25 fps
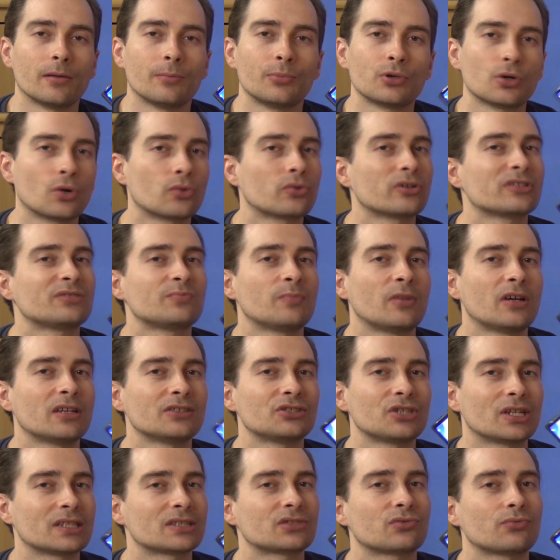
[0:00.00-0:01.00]
progress bar
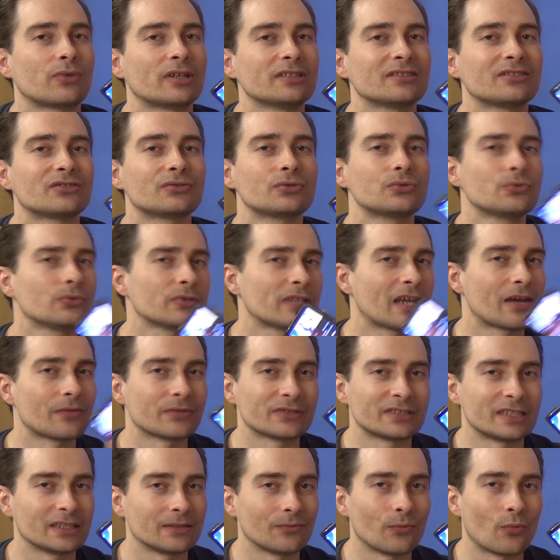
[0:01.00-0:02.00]
just ran through and
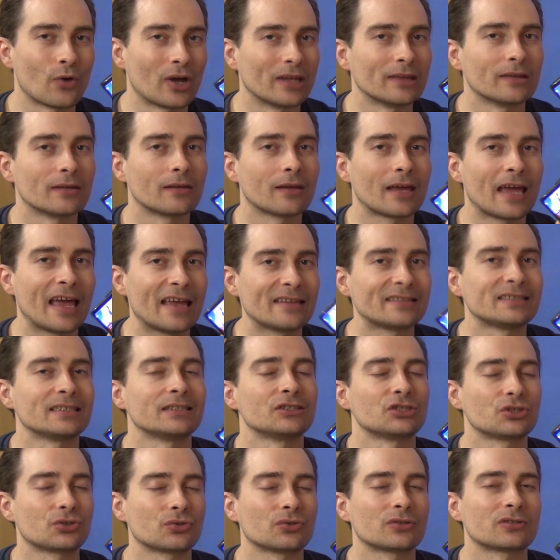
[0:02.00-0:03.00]
everything went as
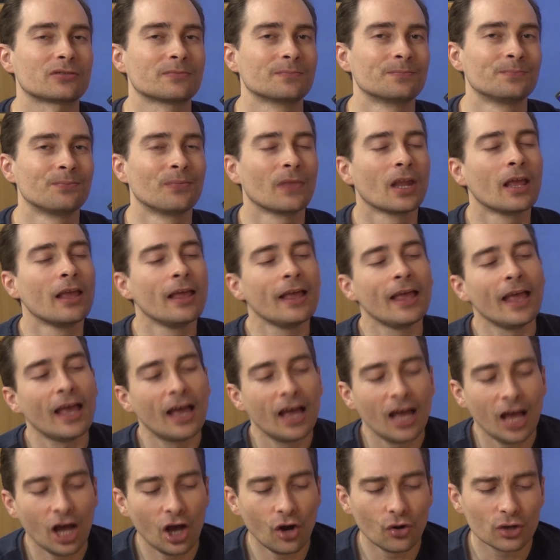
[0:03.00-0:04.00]
it should.
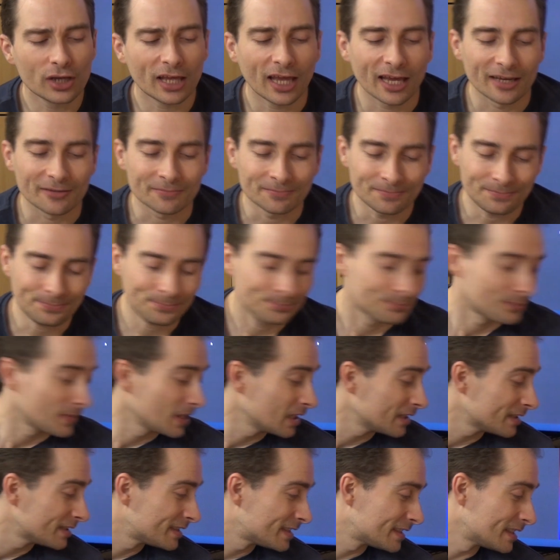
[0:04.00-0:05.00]
Okay,
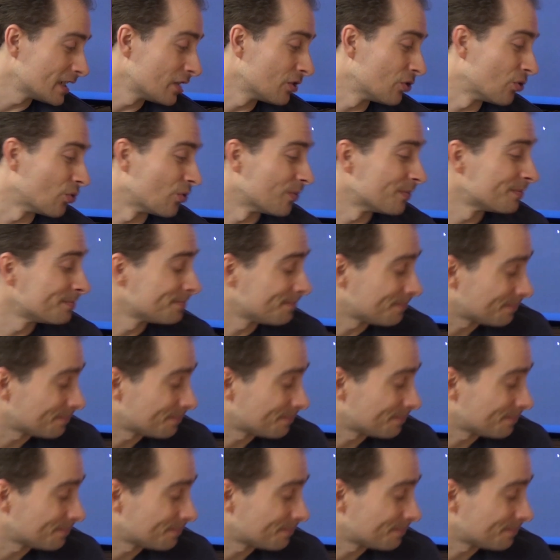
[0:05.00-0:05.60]
so